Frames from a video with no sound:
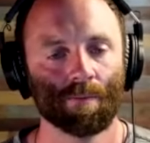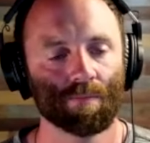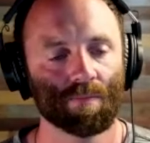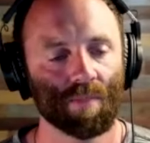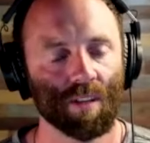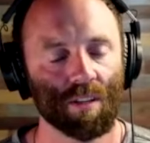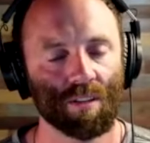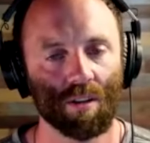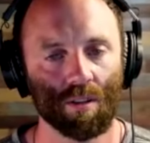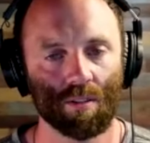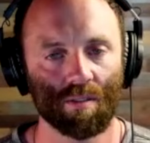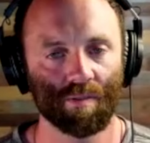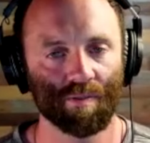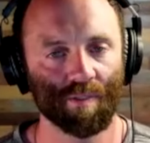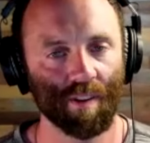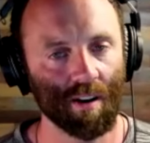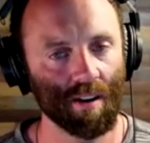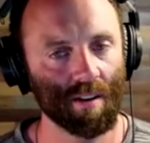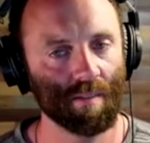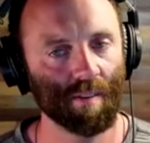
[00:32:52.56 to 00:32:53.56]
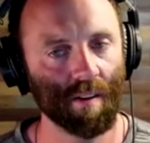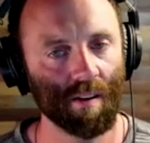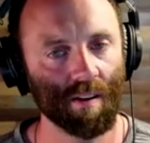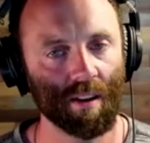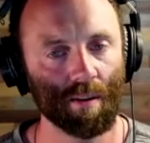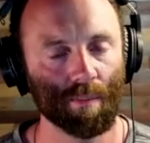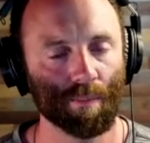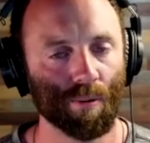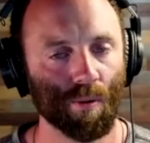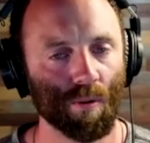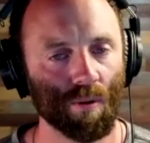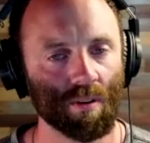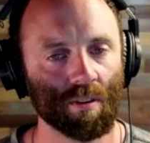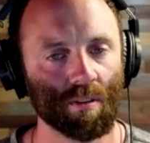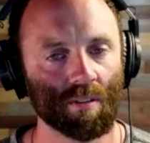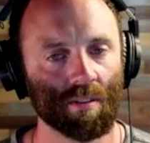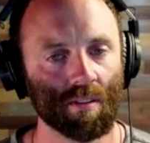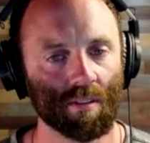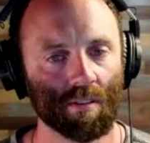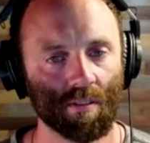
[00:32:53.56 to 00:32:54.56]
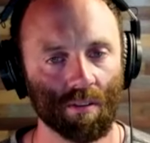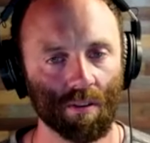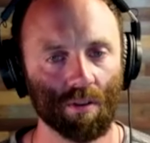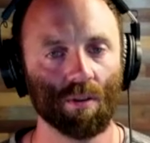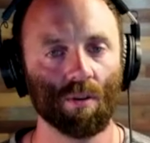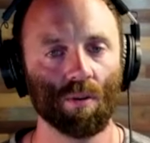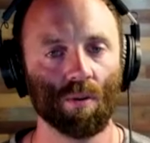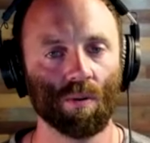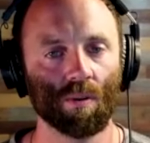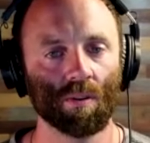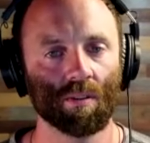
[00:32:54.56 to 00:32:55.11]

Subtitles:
So it's very, very important to do